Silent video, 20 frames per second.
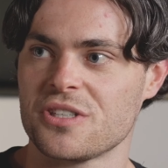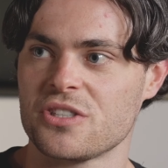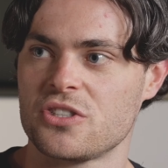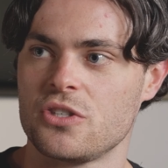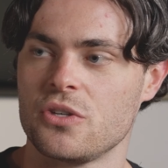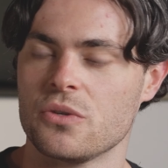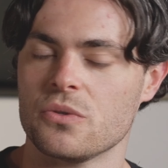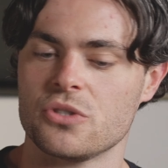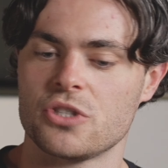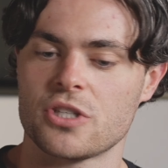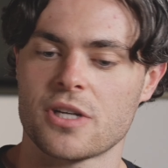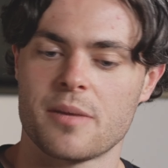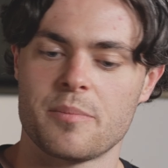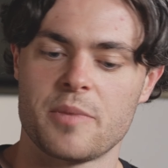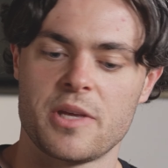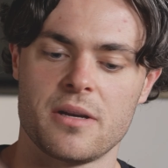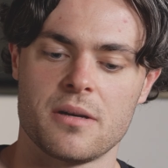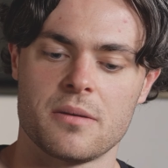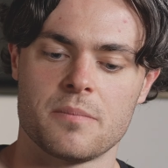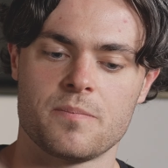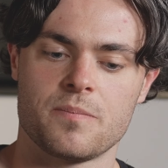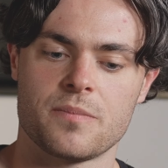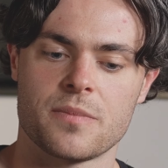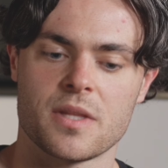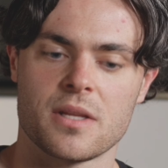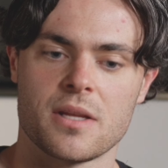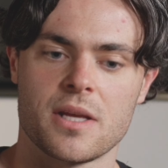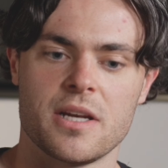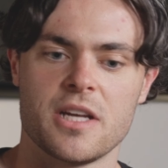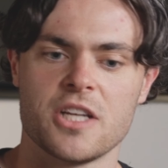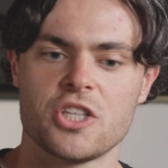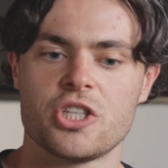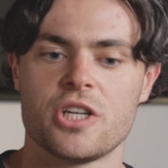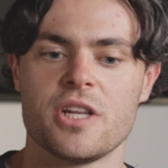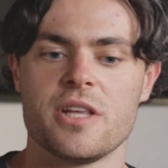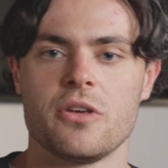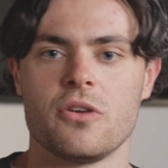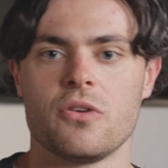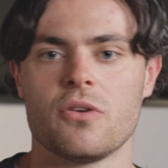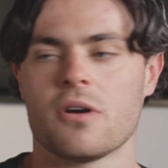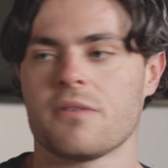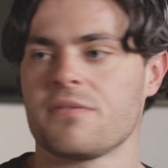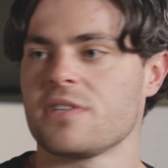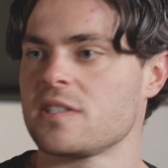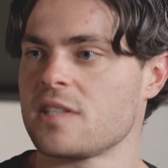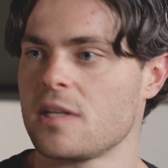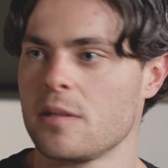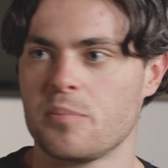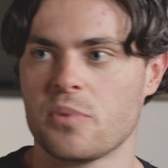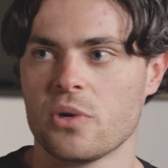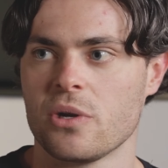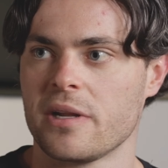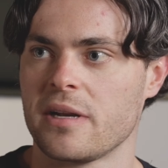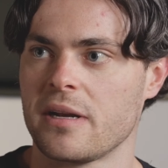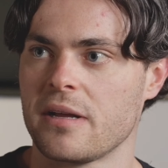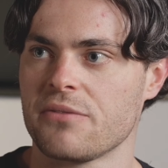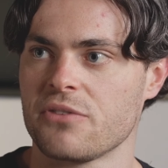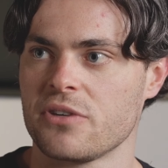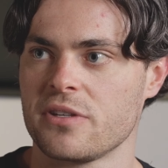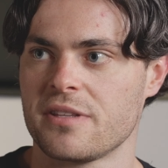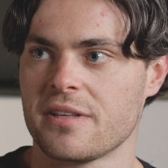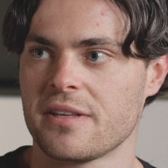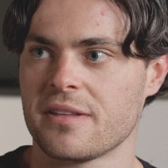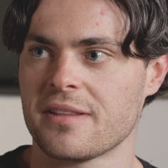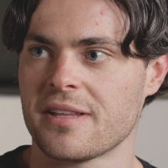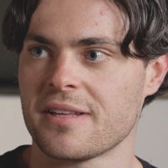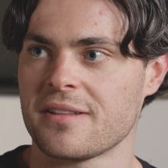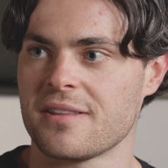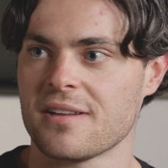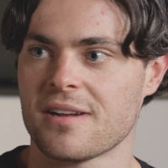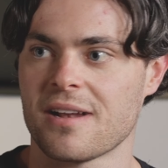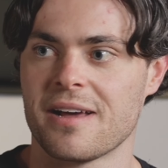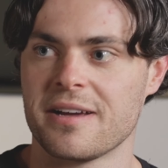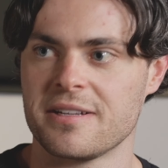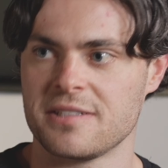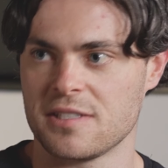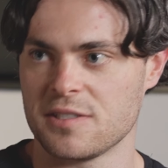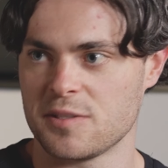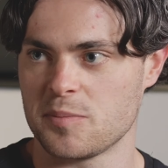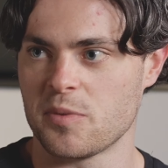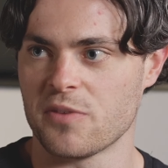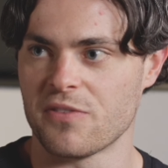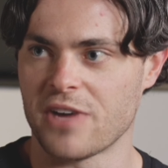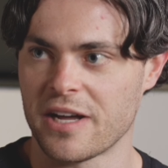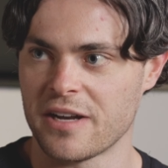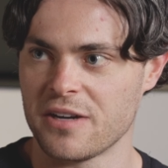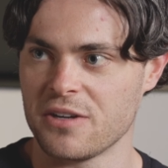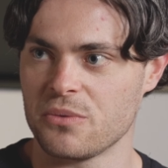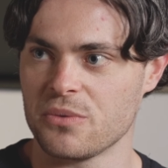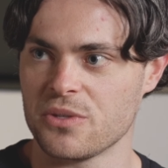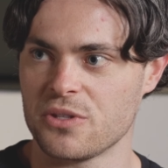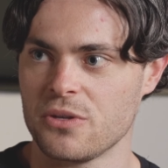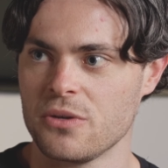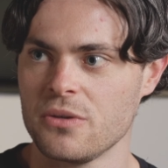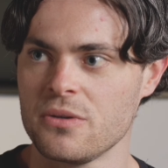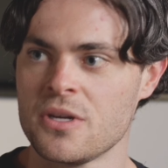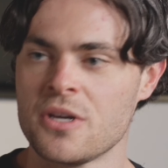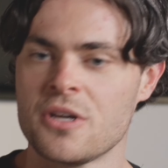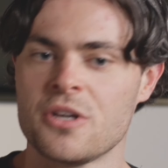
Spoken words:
It's huge. I mean, initially, you obviously pull in everything that the client has provided with you.